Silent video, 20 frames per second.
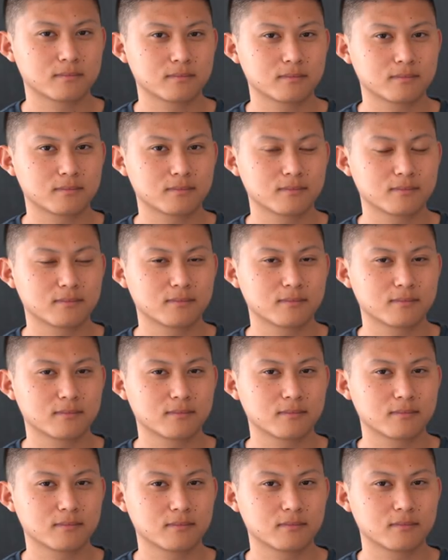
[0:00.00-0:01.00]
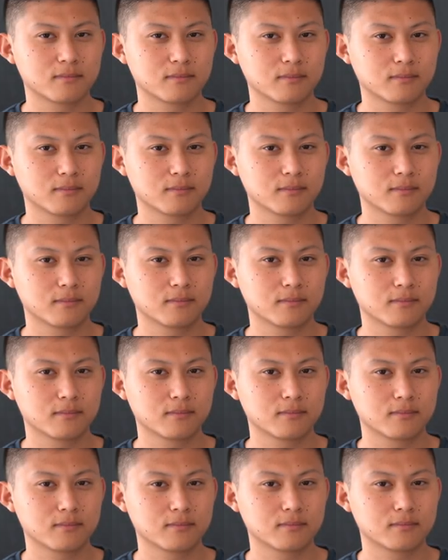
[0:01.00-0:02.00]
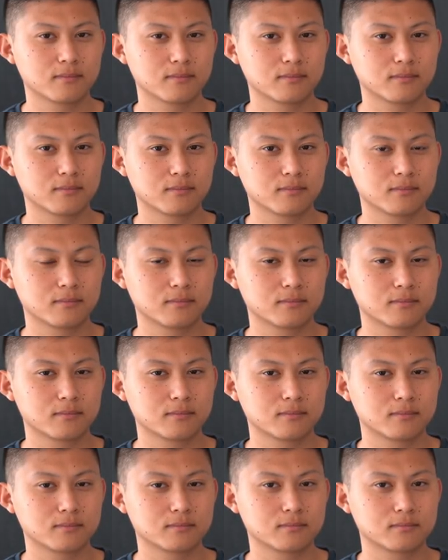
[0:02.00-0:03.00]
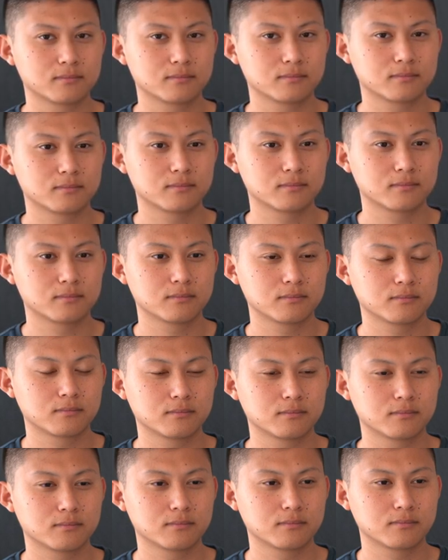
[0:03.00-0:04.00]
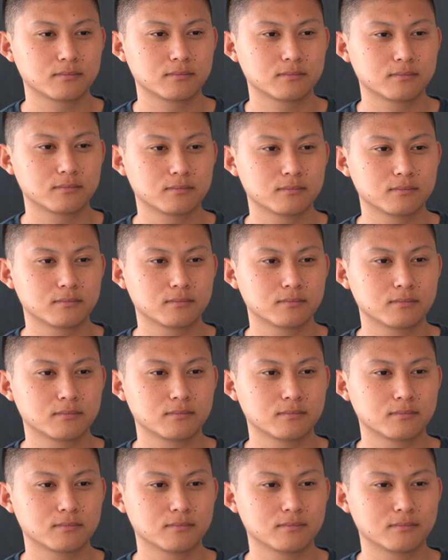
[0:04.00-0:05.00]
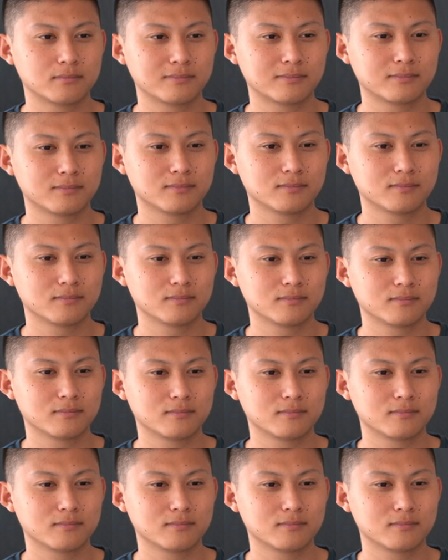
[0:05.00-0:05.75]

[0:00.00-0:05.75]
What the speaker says: No words are spoken by the person on screen.